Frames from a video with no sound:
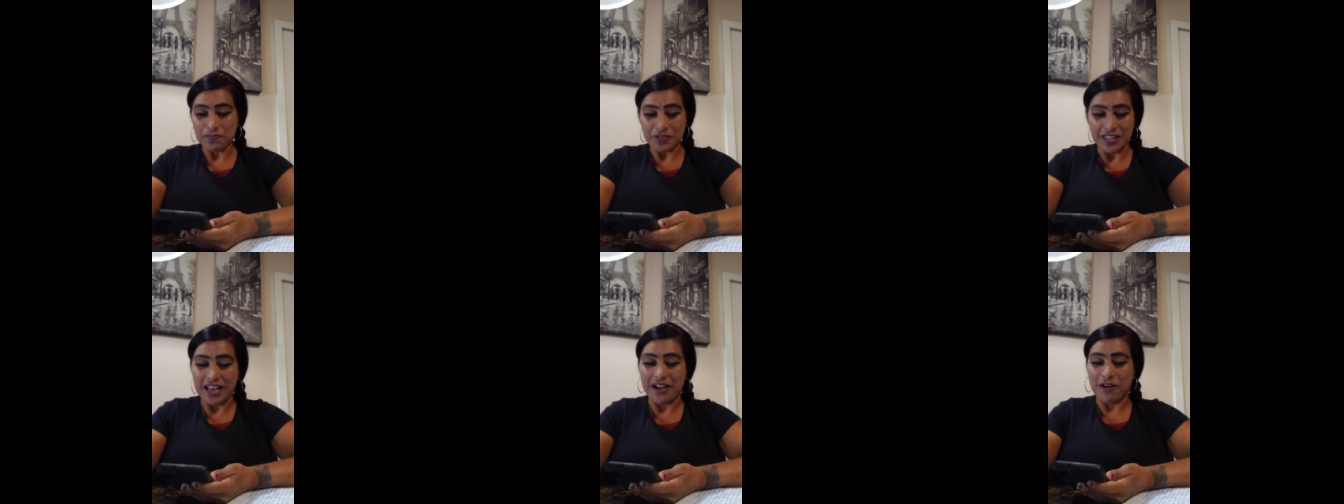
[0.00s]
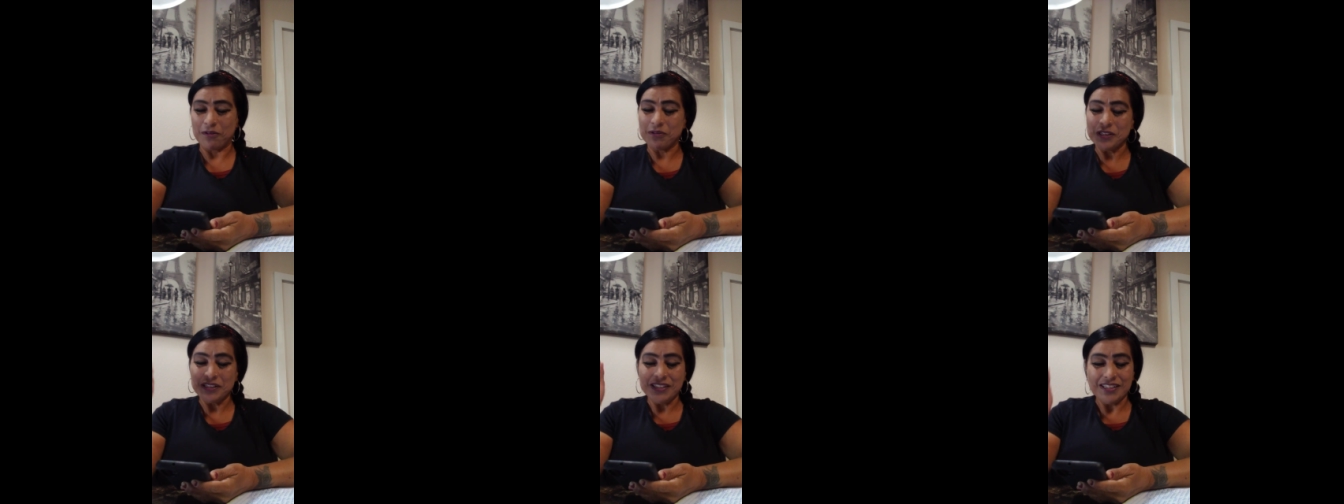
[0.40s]

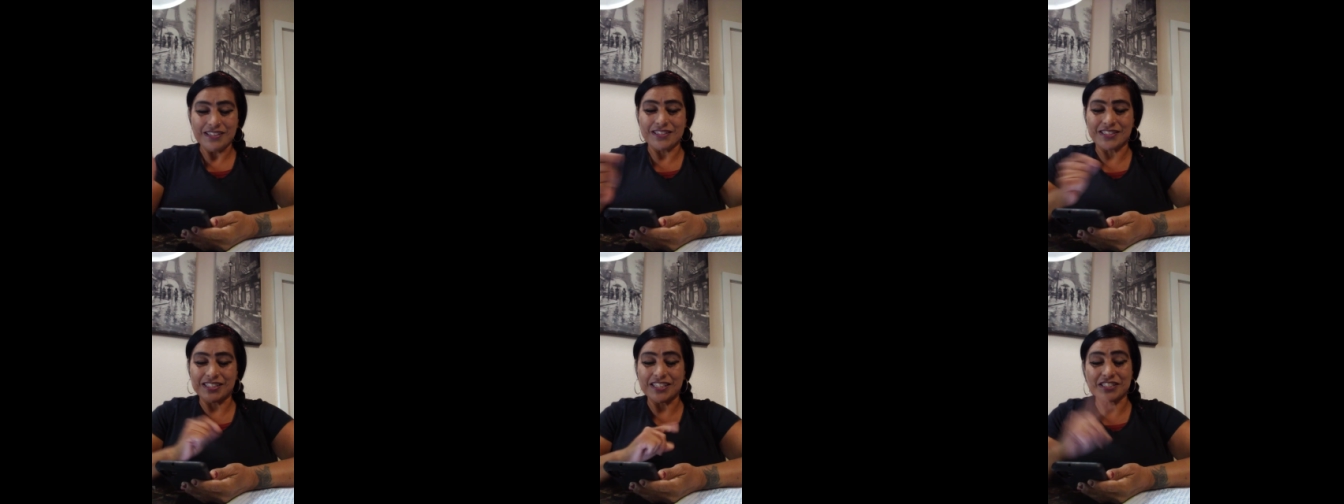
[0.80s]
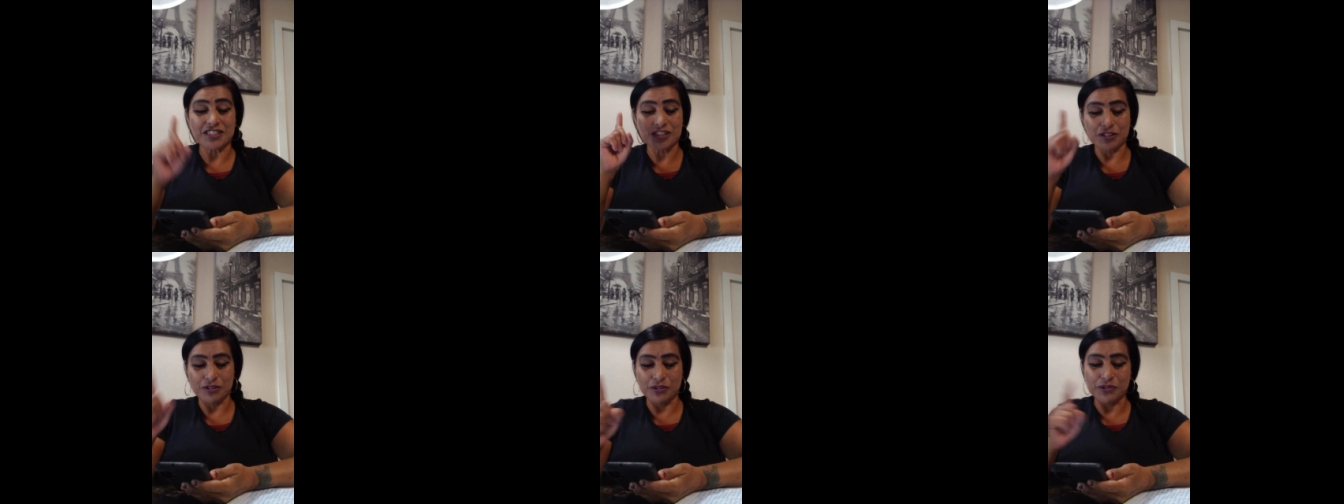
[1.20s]
Now. It
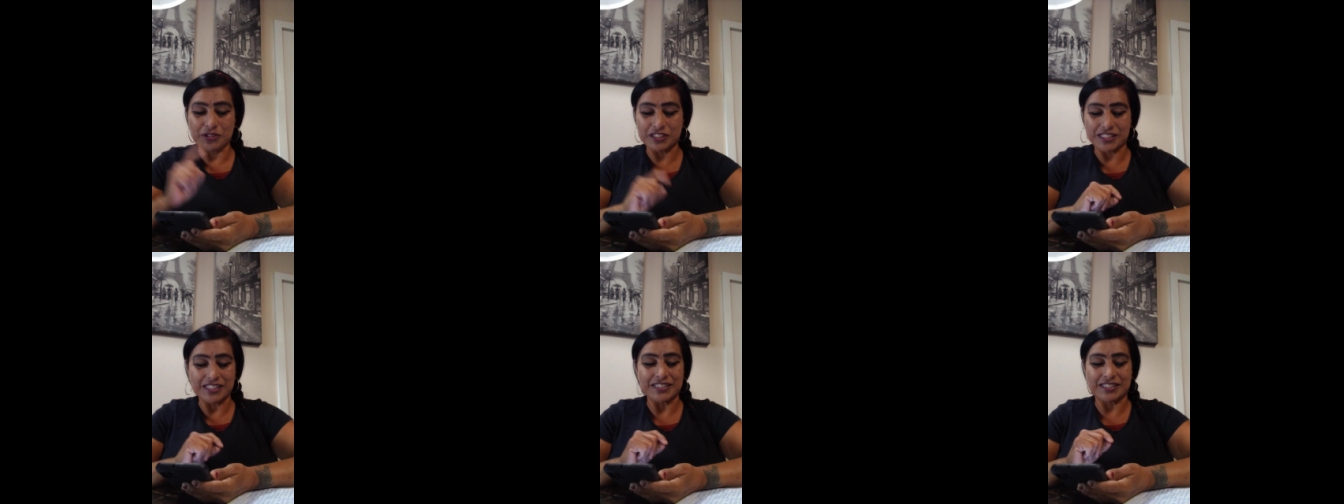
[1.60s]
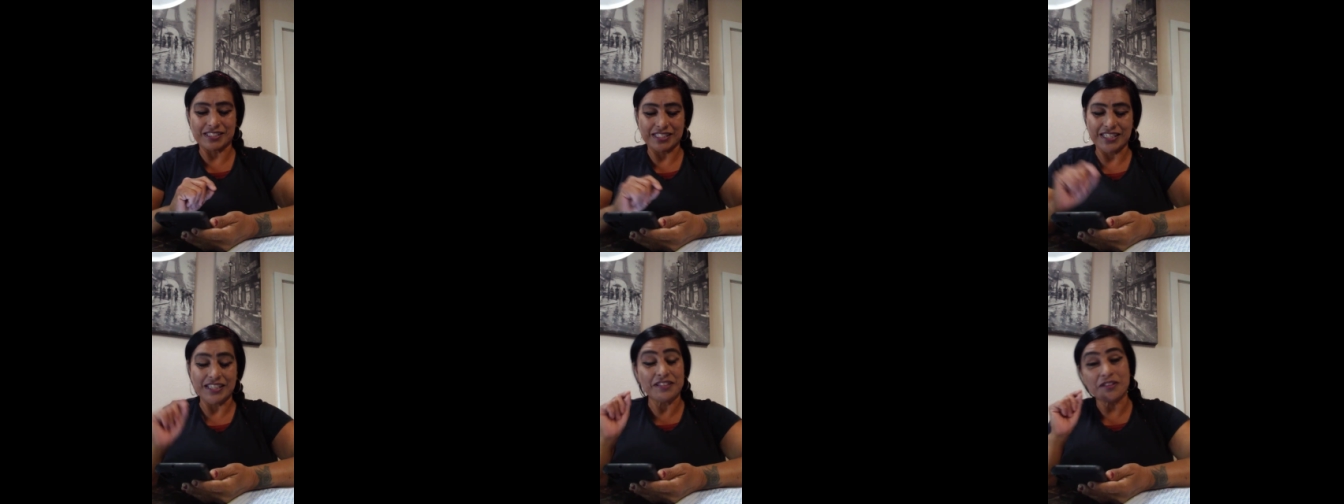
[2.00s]
says Luke
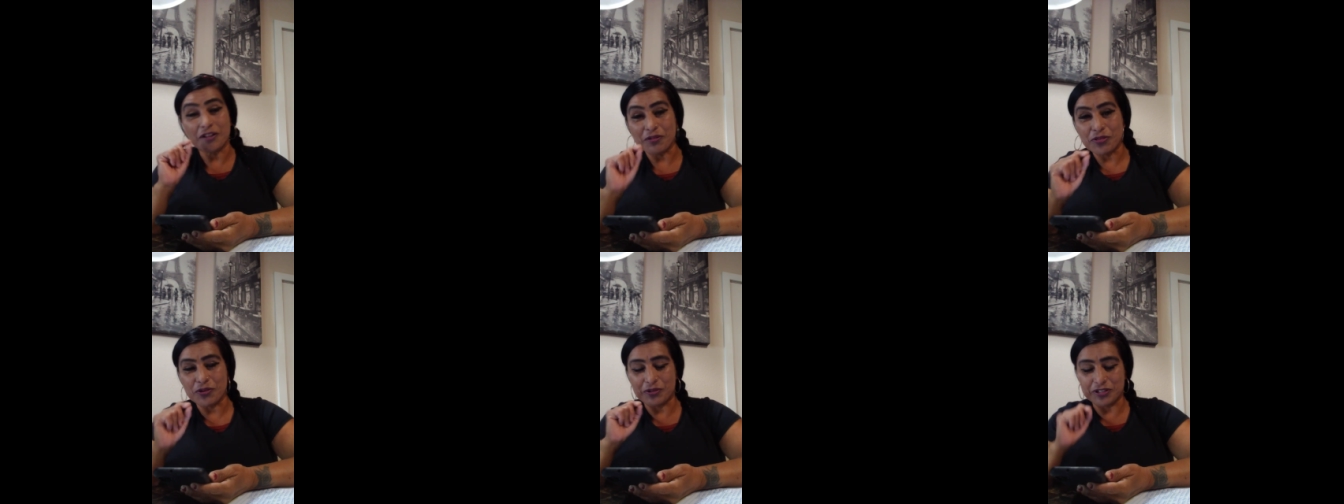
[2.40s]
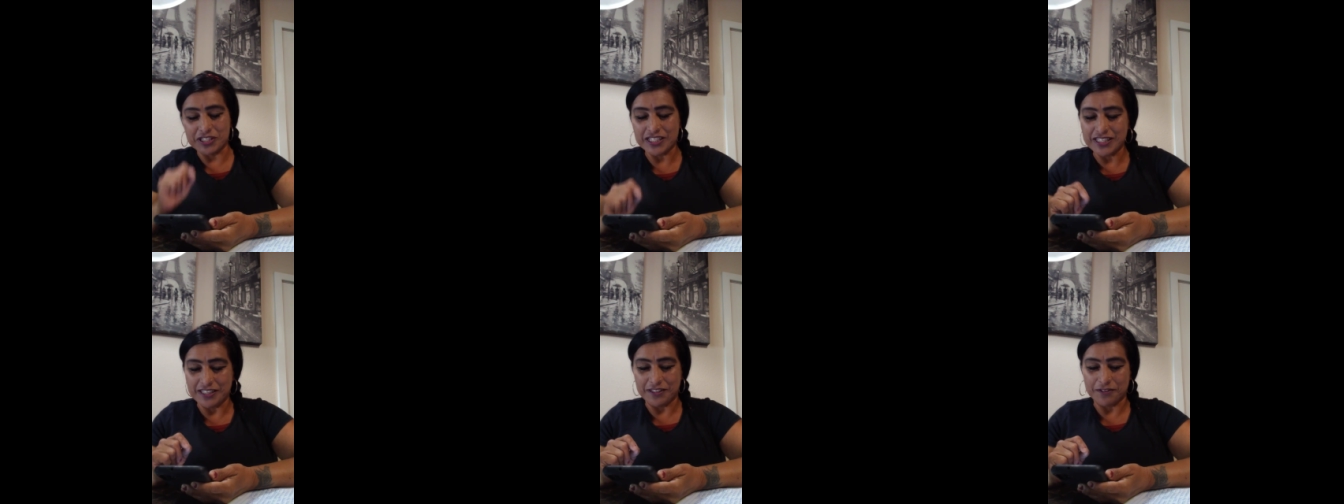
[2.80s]

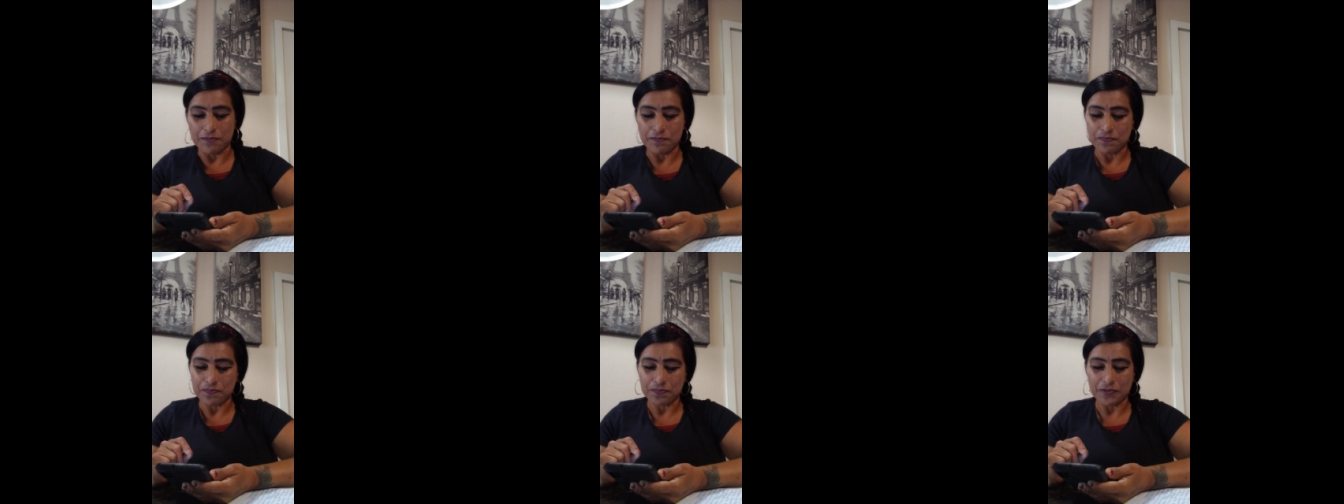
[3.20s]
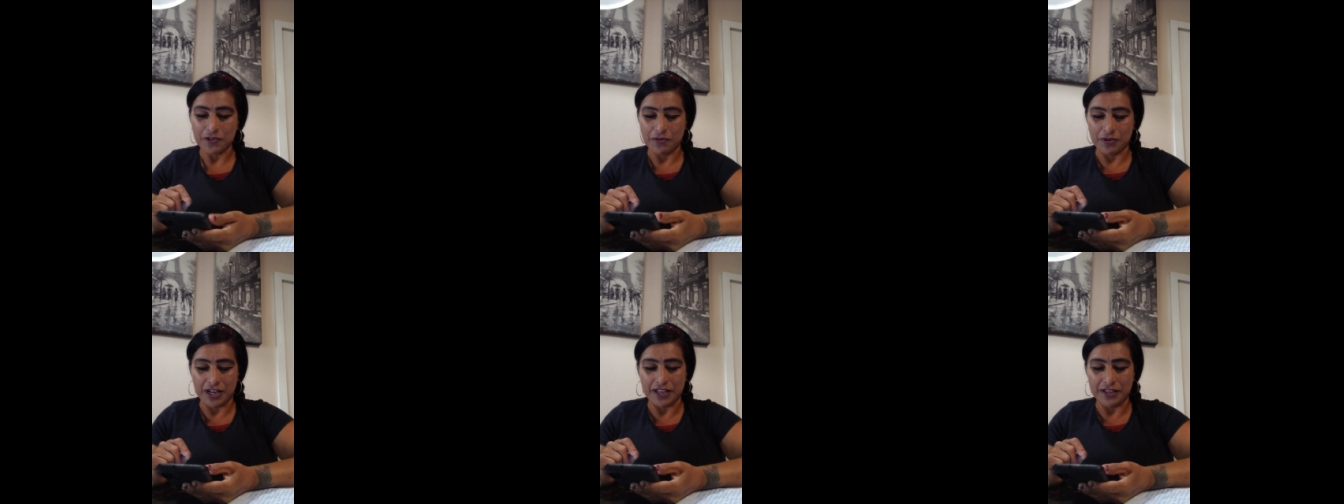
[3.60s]
16:13,
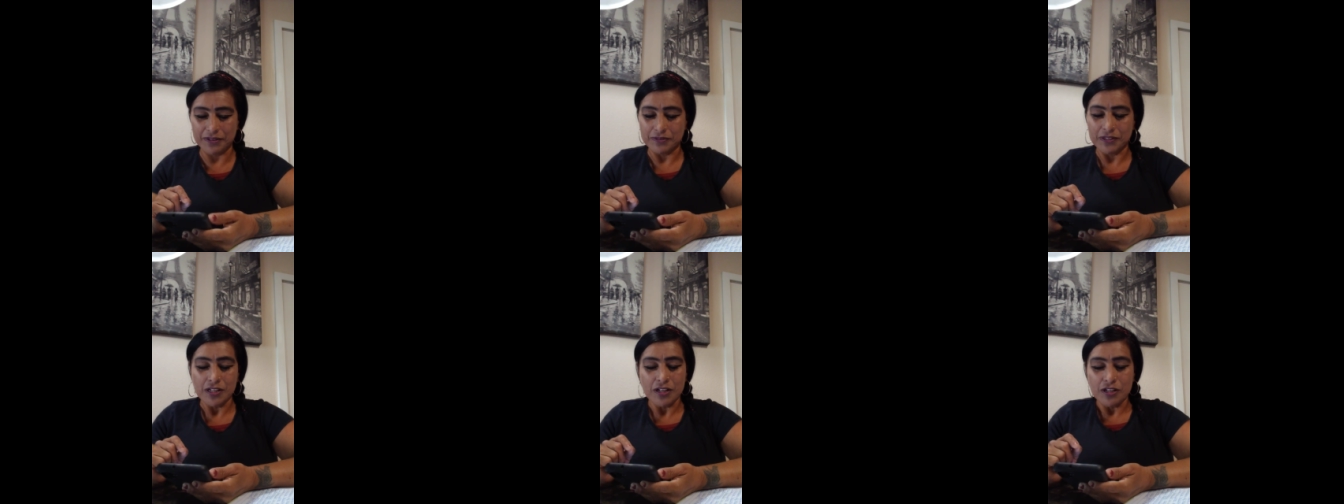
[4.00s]
right?